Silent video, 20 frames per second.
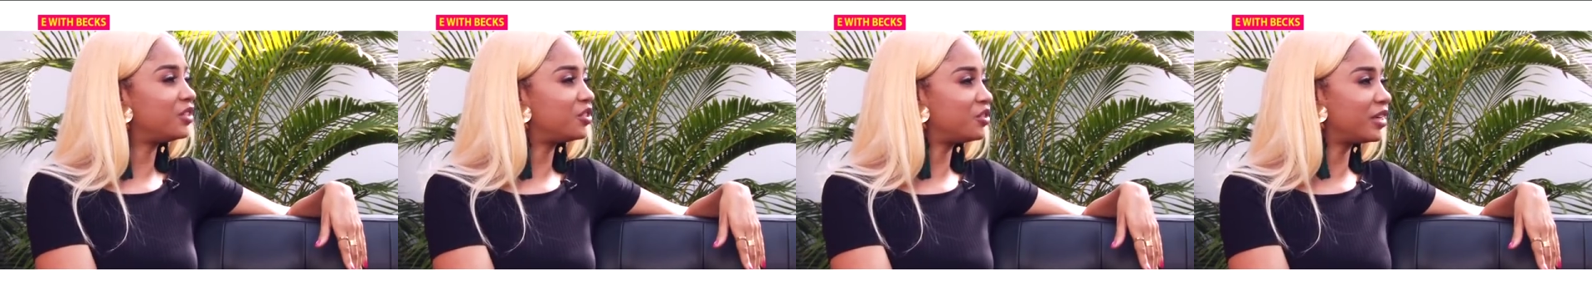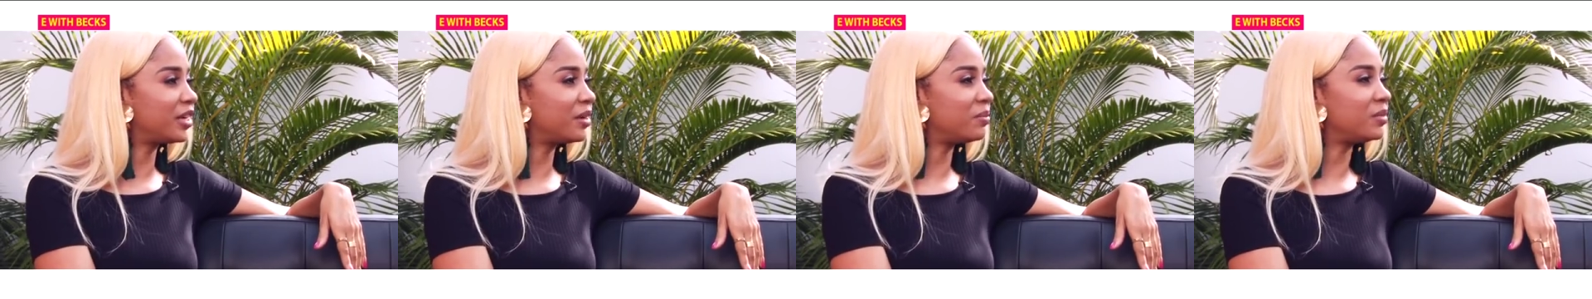
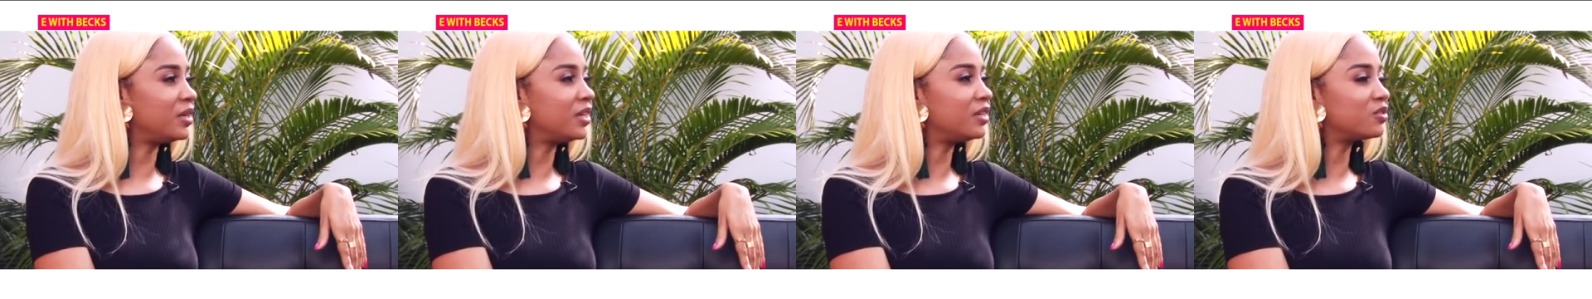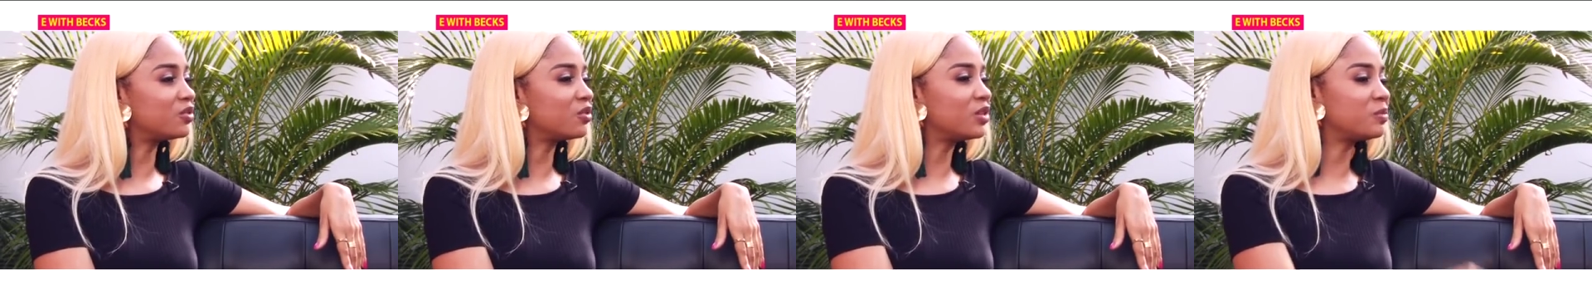Do you get
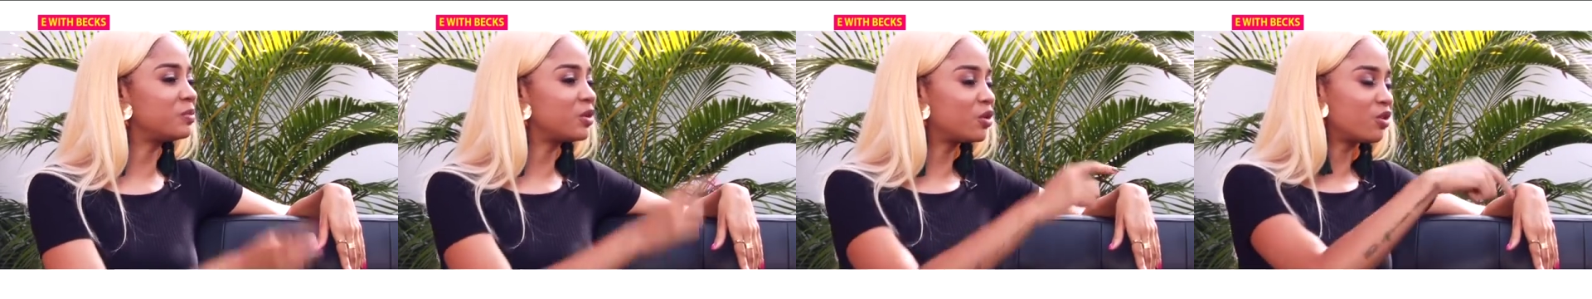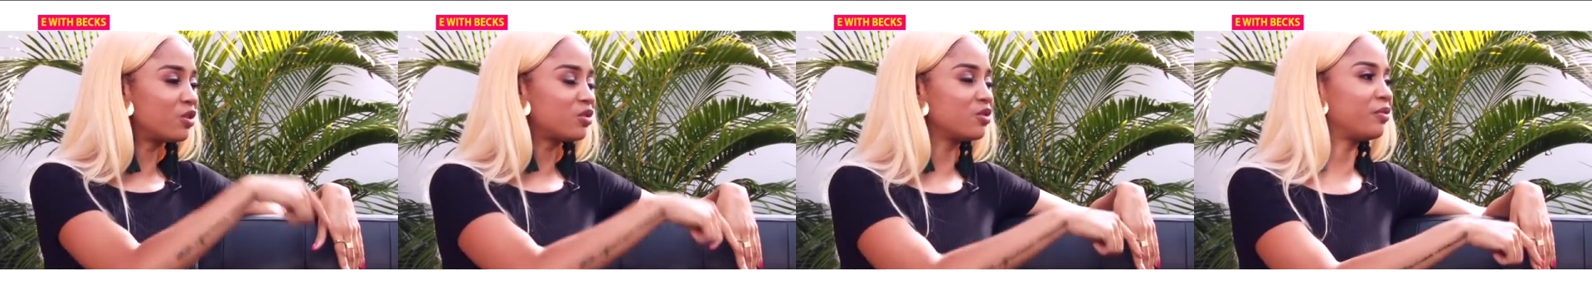me? So it's
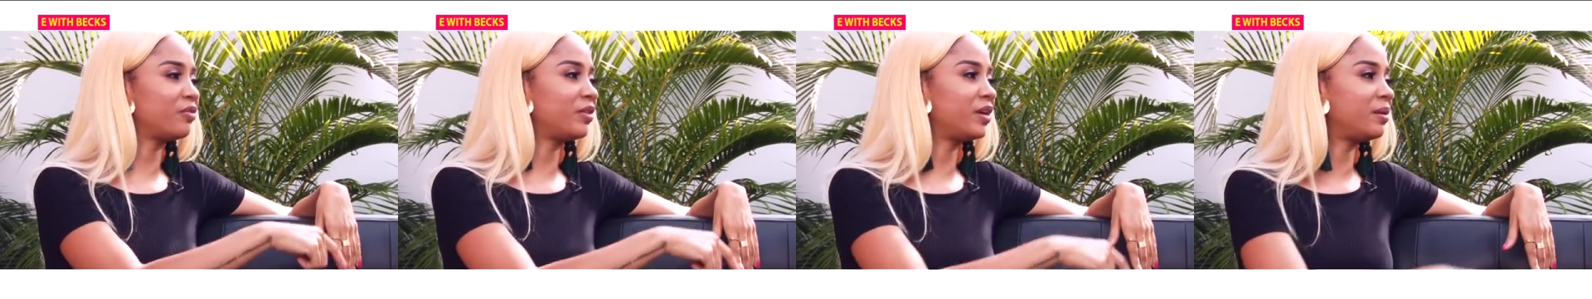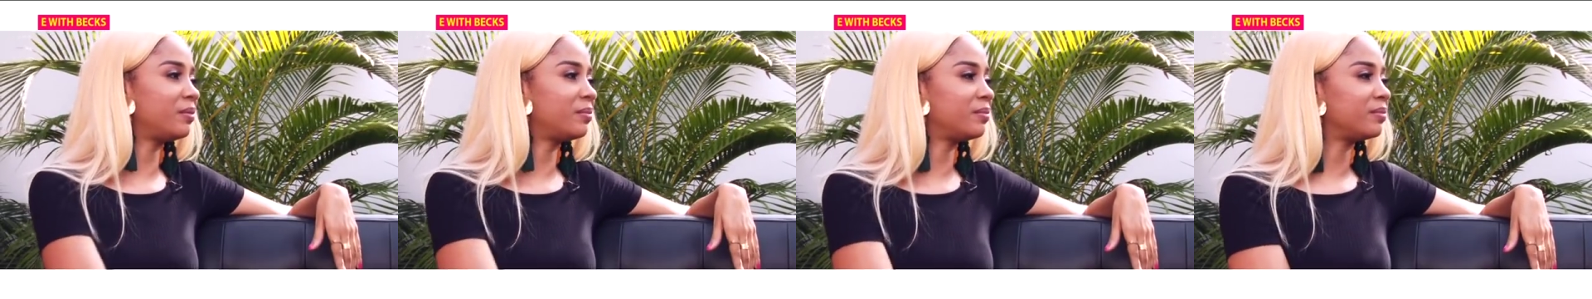because of
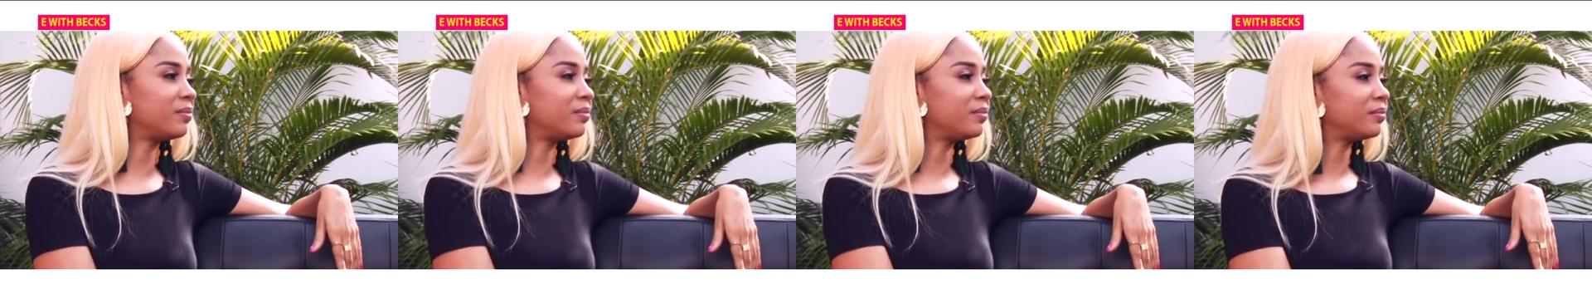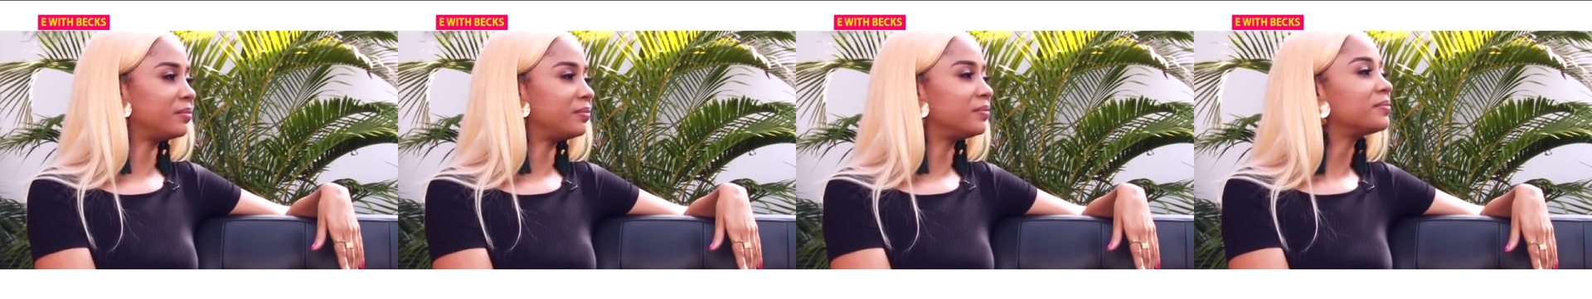him.
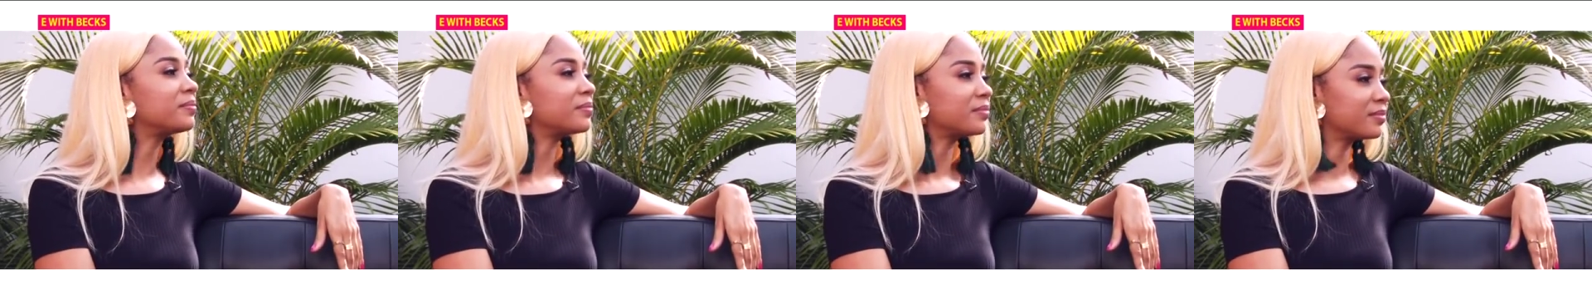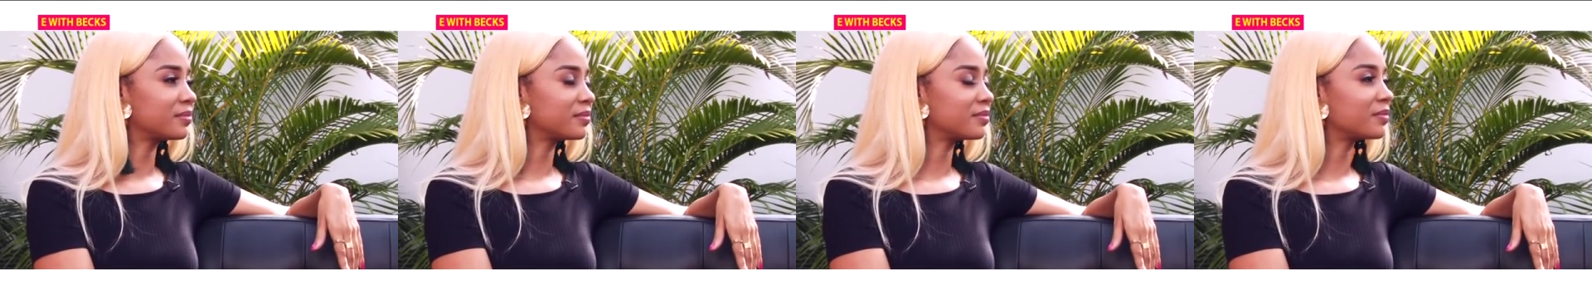
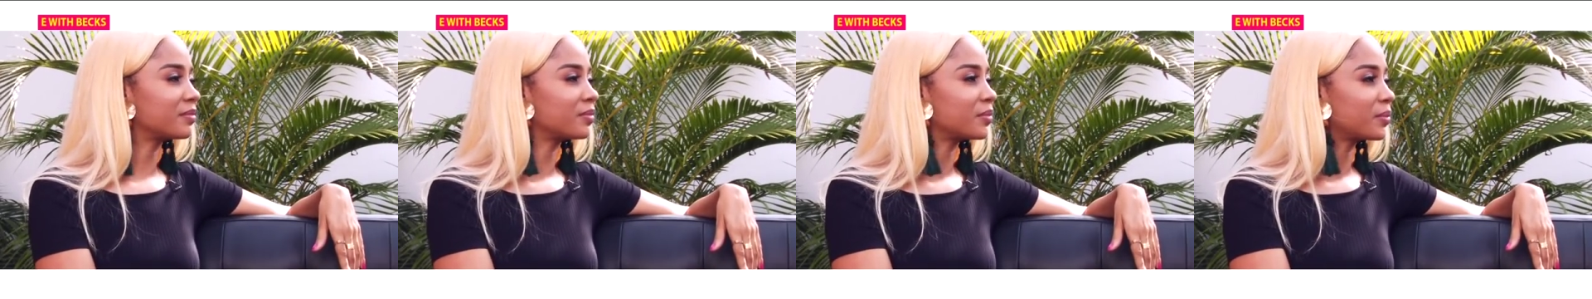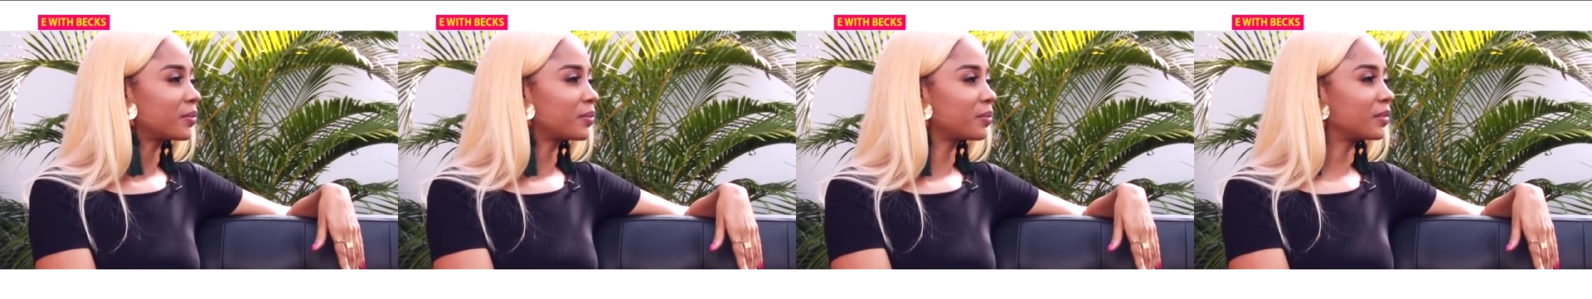
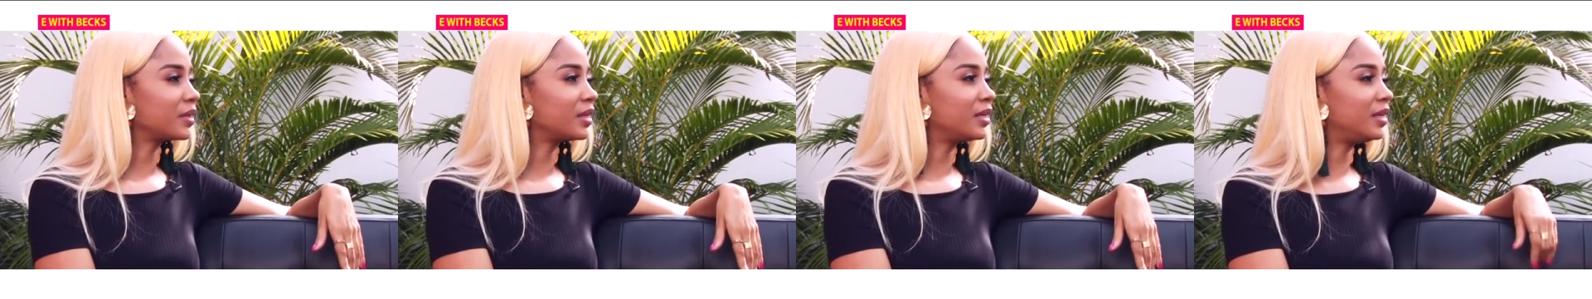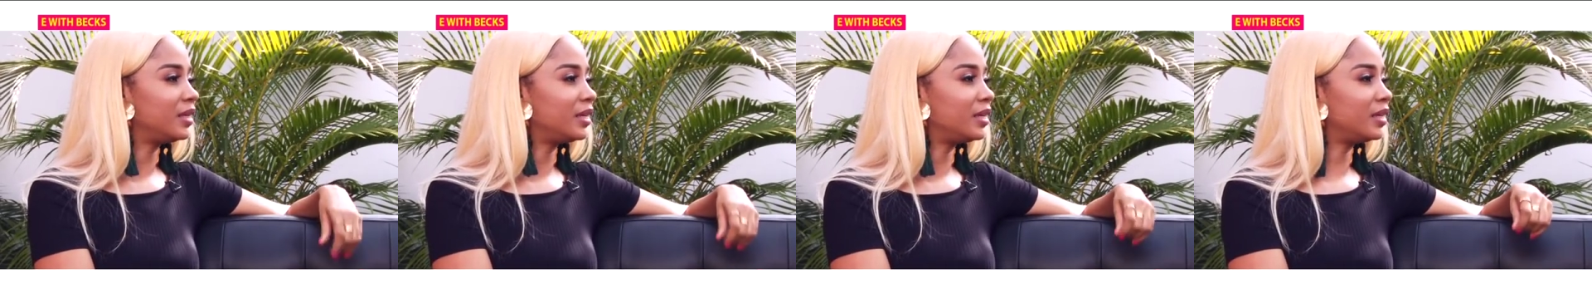
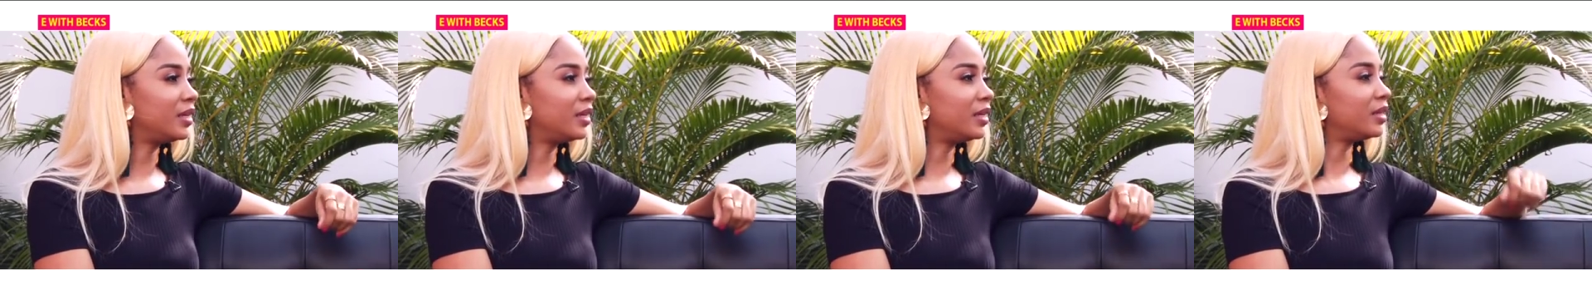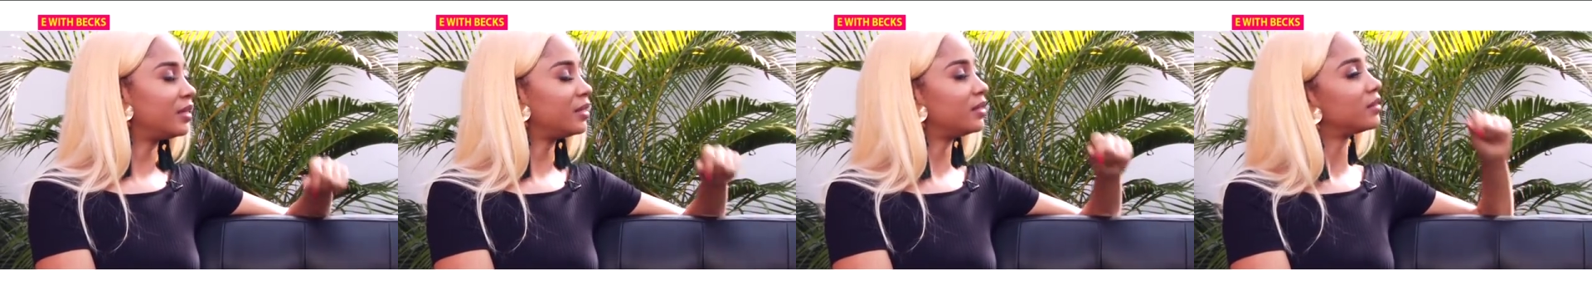
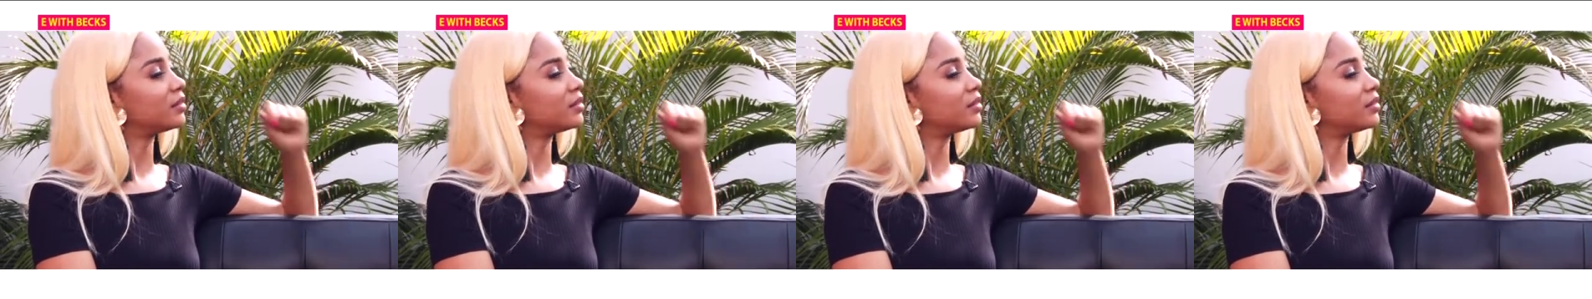Yeah.